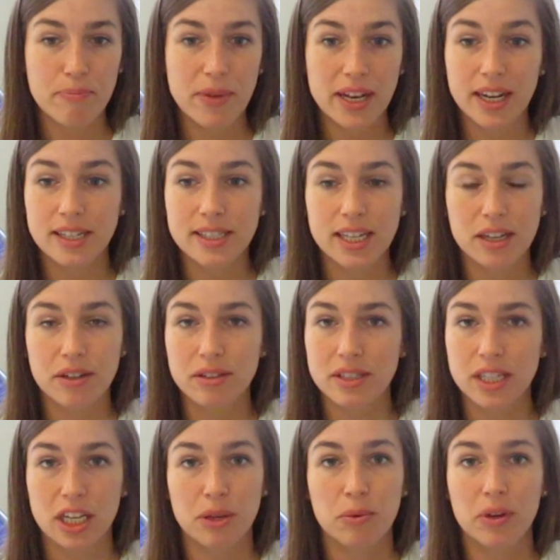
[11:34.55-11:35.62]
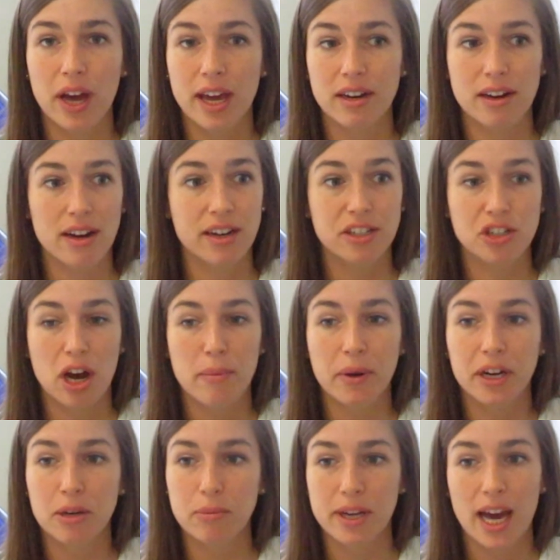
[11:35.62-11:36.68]
Any skills that you will gain in any job
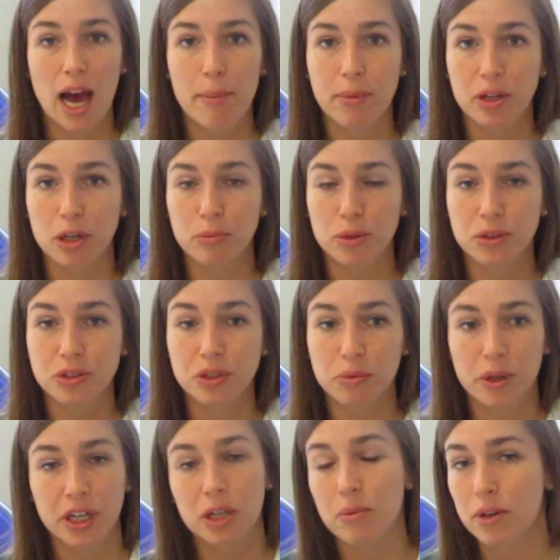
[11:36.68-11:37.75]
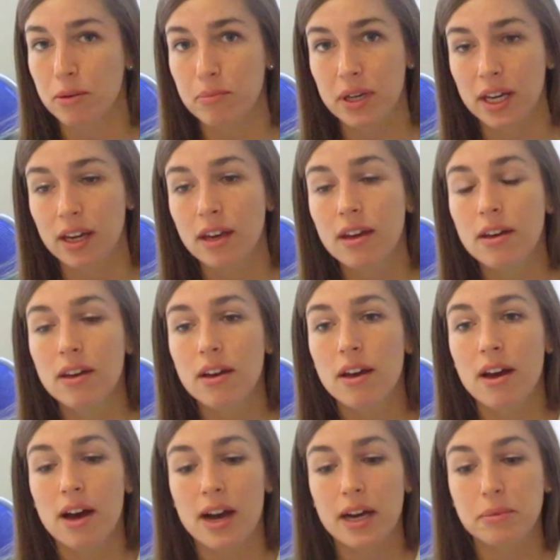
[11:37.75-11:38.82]
are going to be applicable to where you want to be.
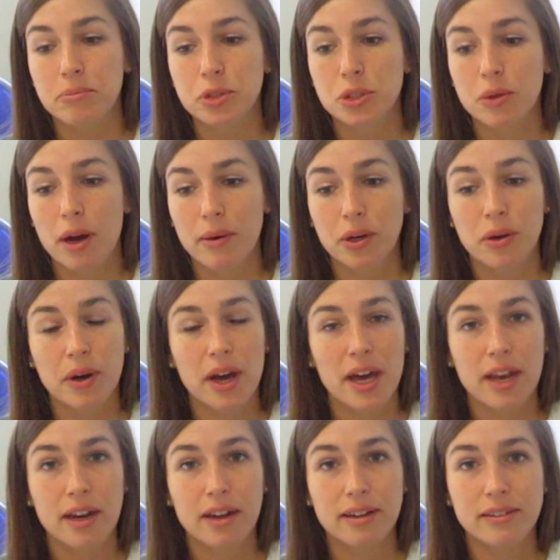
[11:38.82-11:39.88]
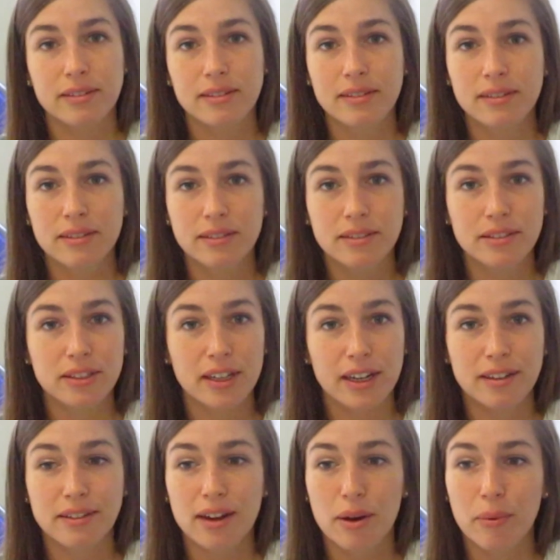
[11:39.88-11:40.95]
So I would go ahead
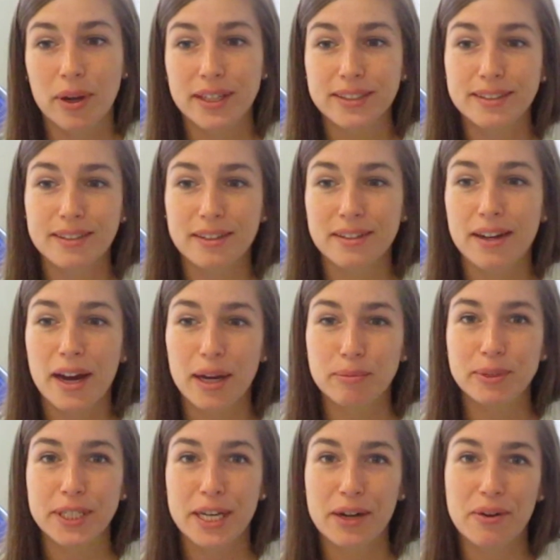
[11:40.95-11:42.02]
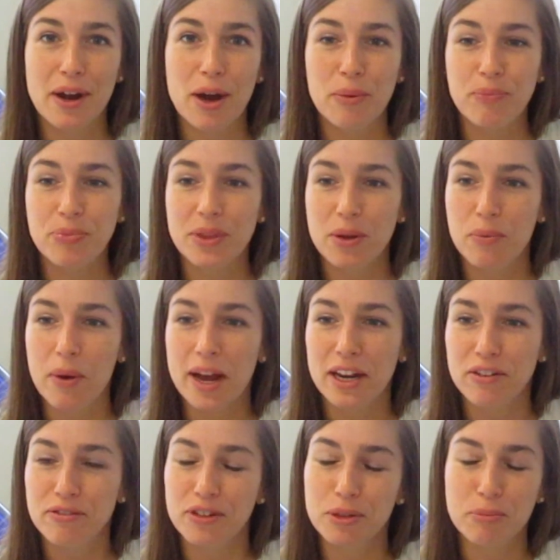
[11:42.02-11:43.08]
and not waste any time sitting around and
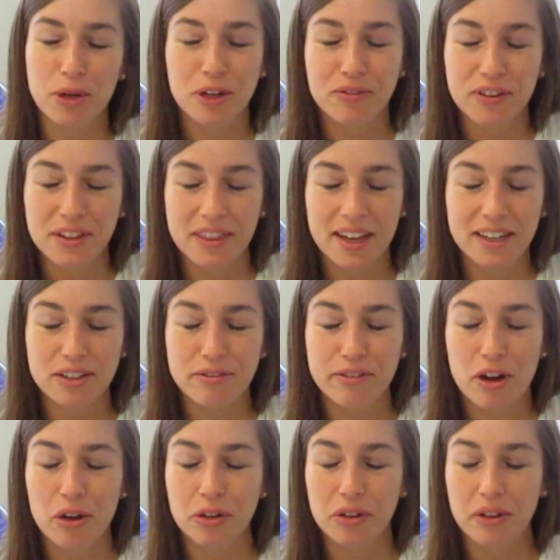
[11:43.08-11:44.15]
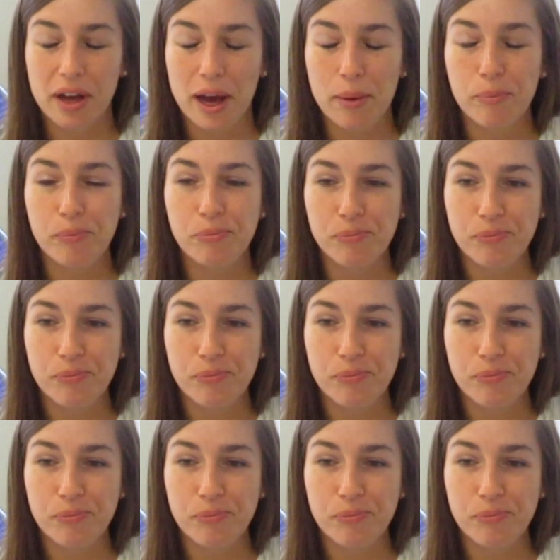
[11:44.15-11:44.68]
waiting for the perfect thing to fall in your lap.